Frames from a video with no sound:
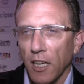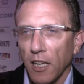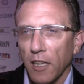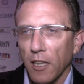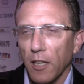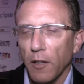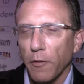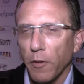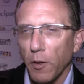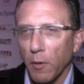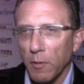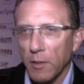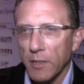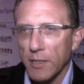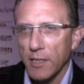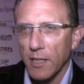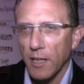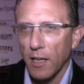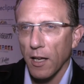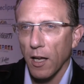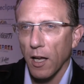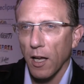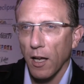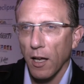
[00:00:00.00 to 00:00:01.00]
The film is
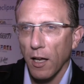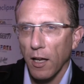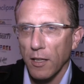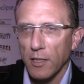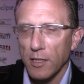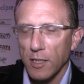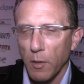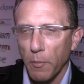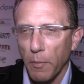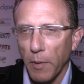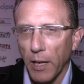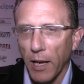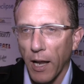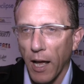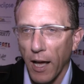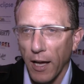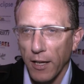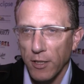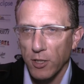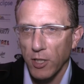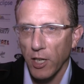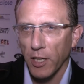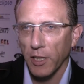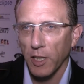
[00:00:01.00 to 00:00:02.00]
Sabena
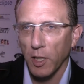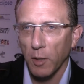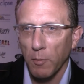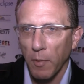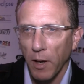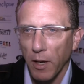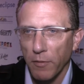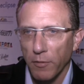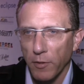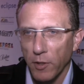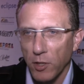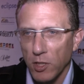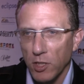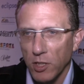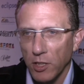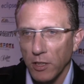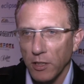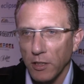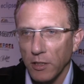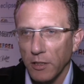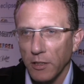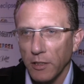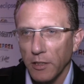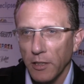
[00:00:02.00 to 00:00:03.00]
Hijacking, my
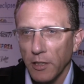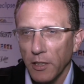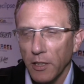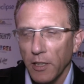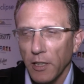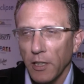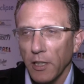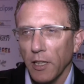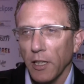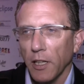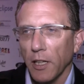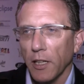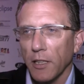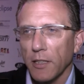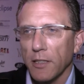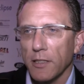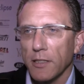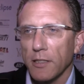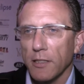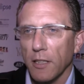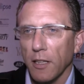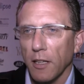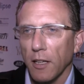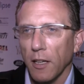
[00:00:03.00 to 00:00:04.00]
version.
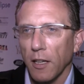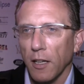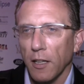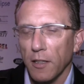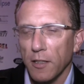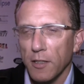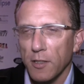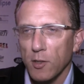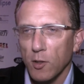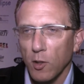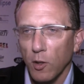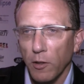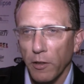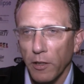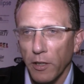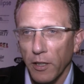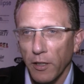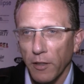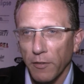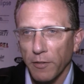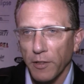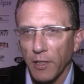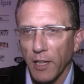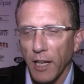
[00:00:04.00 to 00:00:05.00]
It's the story
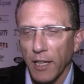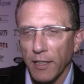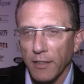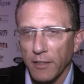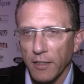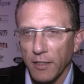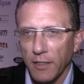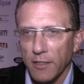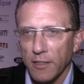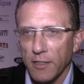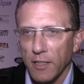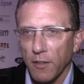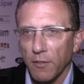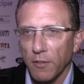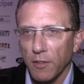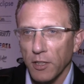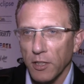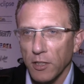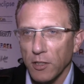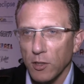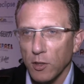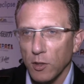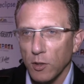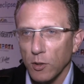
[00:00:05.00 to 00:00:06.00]
of the
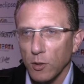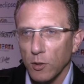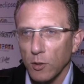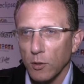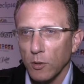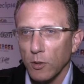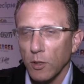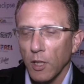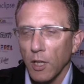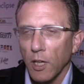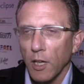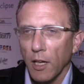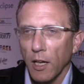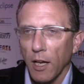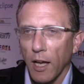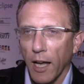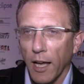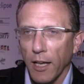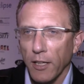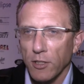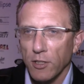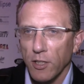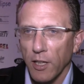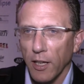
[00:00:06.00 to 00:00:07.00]
1972
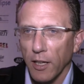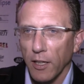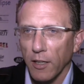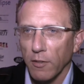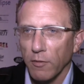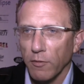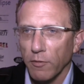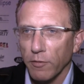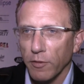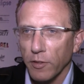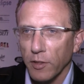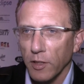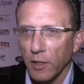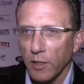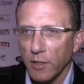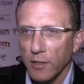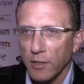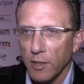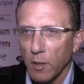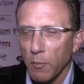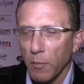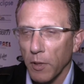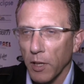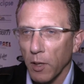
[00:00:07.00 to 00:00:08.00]
hijack of
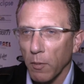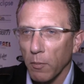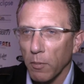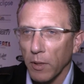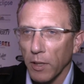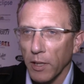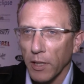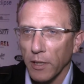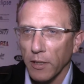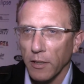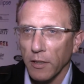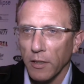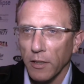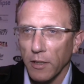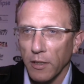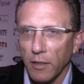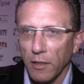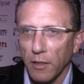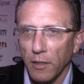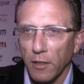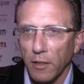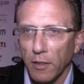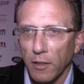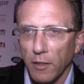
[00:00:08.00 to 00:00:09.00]
Sabena plane
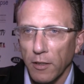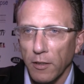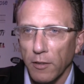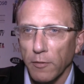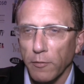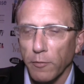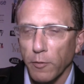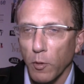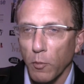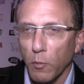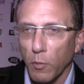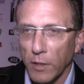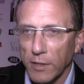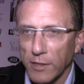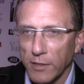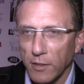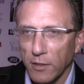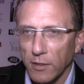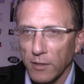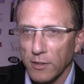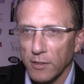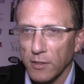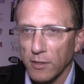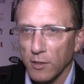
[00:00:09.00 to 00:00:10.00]
from
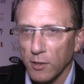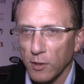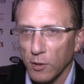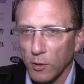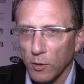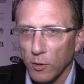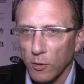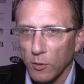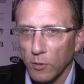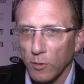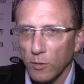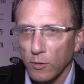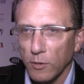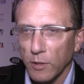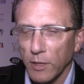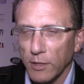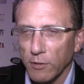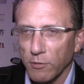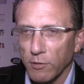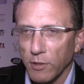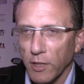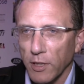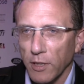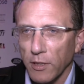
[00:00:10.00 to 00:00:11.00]
Brussels to
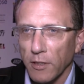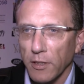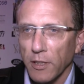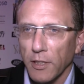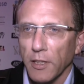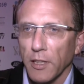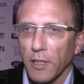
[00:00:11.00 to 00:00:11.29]
Israel.